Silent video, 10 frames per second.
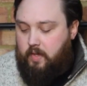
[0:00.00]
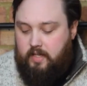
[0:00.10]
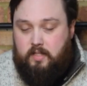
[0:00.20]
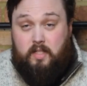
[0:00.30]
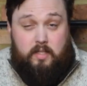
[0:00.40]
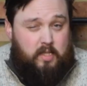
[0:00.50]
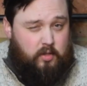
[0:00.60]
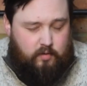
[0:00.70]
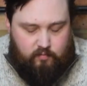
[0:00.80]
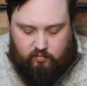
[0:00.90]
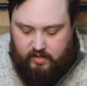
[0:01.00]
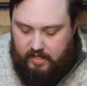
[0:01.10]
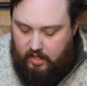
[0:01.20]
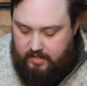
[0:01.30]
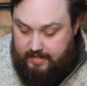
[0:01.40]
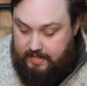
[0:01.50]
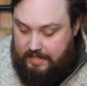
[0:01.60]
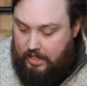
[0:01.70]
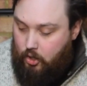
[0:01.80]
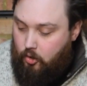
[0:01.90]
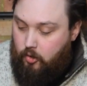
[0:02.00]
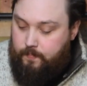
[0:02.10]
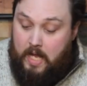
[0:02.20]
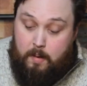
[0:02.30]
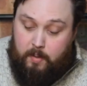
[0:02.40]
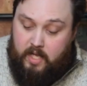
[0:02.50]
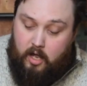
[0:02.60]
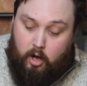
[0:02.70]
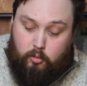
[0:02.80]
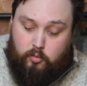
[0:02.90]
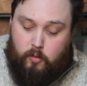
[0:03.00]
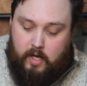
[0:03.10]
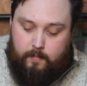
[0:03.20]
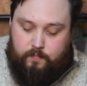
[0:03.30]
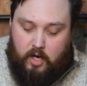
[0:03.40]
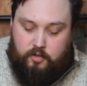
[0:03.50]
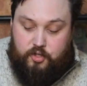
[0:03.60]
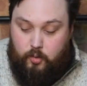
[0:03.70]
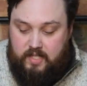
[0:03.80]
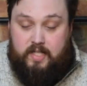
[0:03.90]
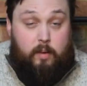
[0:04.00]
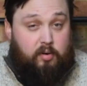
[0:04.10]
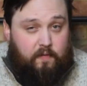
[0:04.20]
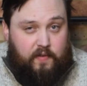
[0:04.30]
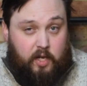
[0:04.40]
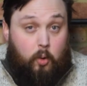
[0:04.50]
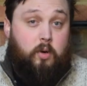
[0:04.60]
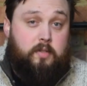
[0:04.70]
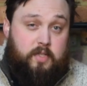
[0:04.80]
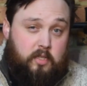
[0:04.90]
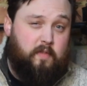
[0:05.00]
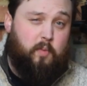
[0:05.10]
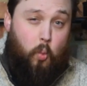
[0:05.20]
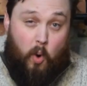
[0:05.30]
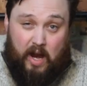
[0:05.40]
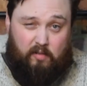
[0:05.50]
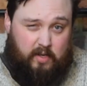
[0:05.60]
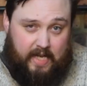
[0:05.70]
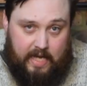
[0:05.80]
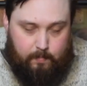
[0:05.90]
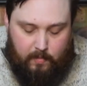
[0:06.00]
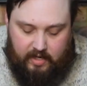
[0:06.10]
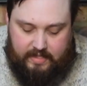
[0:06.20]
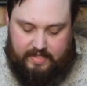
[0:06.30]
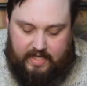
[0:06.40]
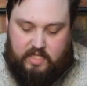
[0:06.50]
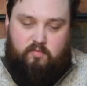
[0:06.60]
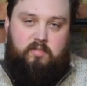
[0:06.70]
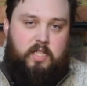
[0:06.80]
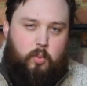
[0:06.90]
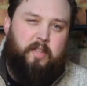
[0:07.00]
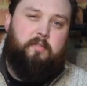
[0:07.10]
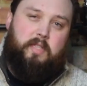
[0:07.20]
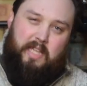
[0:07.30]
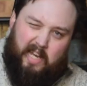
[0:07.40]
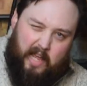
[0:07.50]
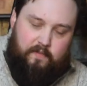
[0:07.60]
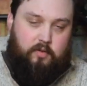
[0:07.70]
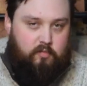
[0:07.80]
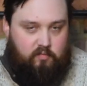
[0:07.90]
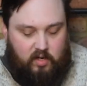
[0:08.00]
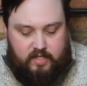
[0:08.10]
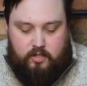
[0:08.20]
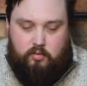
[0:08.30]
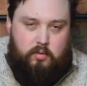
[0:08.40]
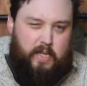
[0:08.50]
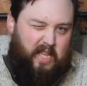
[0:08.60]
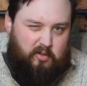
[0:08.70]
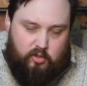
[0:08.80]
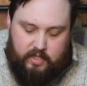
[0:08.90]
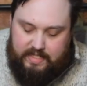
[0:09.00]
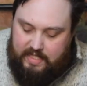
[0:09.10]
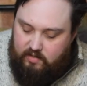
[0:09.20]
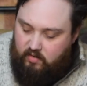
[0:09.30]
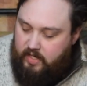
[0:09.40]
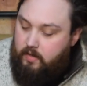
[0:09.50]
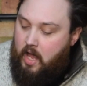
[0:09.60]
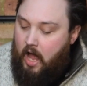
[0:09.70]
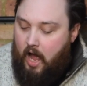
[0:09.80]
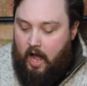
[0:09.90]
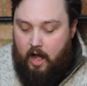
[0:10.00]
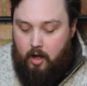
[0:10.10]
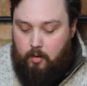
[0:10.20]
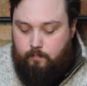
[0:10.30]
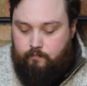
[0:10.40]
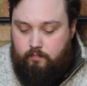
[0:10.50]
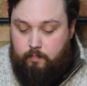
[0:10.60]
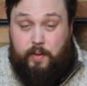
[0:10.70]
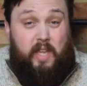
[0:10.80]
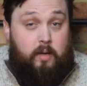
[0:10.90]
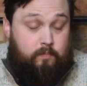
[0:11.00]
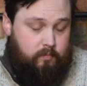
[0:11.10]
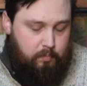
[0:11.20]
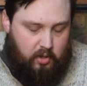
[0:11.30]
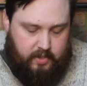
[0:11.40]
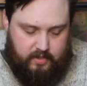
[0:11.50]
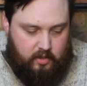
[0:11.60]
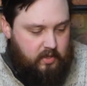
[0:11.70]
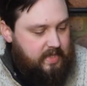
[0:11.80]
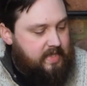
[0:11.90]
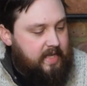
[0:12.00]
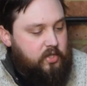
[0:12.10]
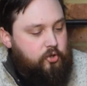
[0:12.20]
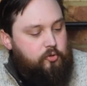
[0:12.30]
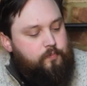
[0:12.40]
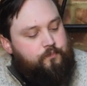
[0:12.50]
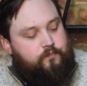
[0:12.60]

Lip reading: It's just really nice and secure. But yeah, I'll do a separate video on sort of where I keep my accessories, whether it's in the left or the right, or whether it's on a D-ring. But yeah, pockets are essential.